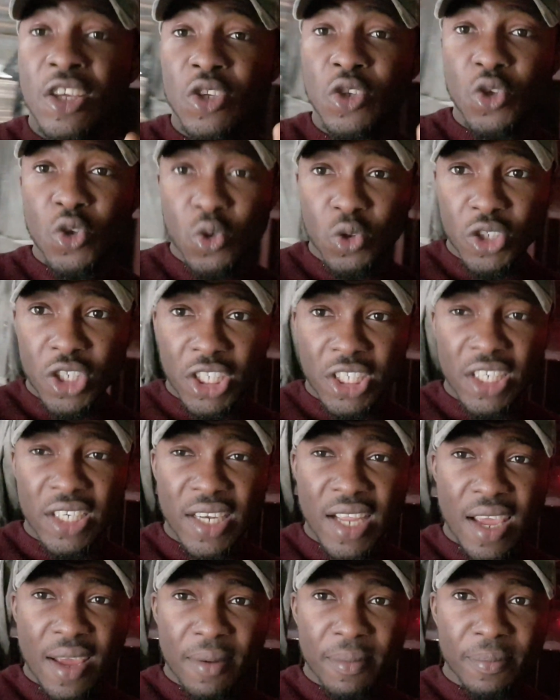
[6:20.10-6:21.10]
you cheating
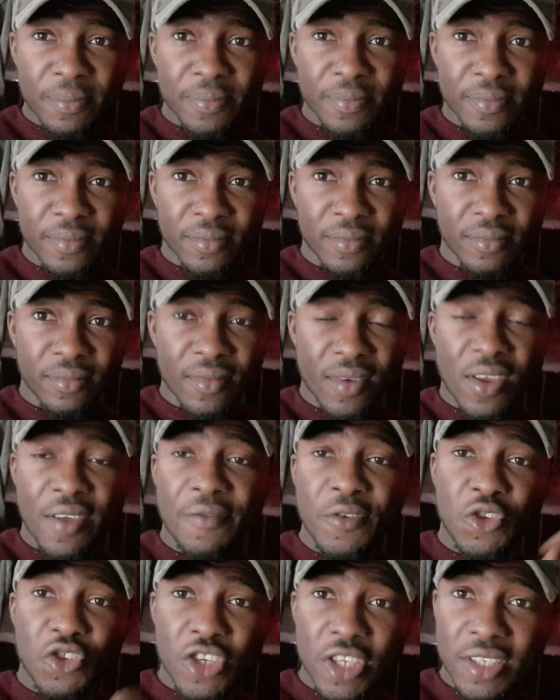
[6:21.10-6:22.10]
them,
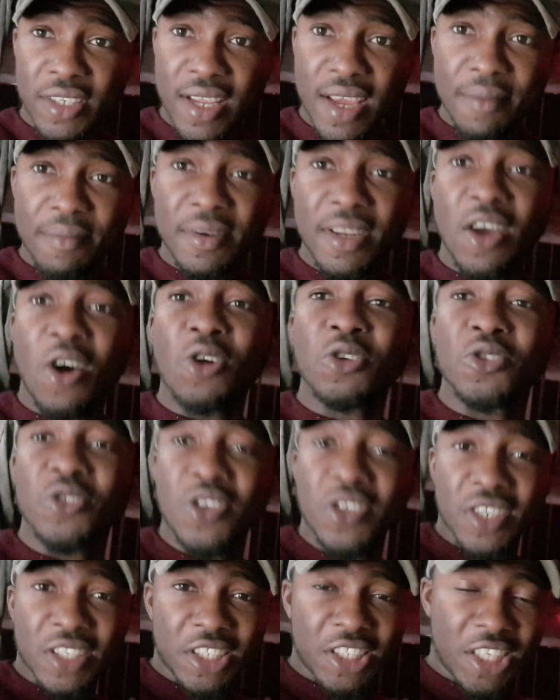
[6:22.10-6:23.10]
if you cheat them, they're also
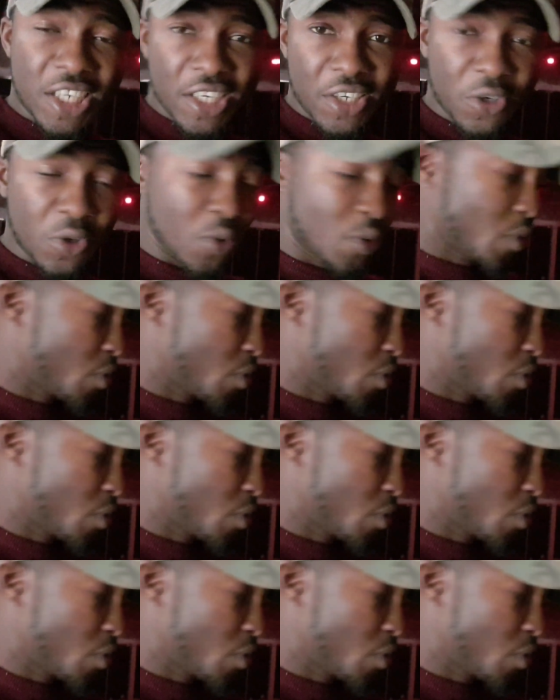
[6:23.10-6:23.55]
gonna cheat you.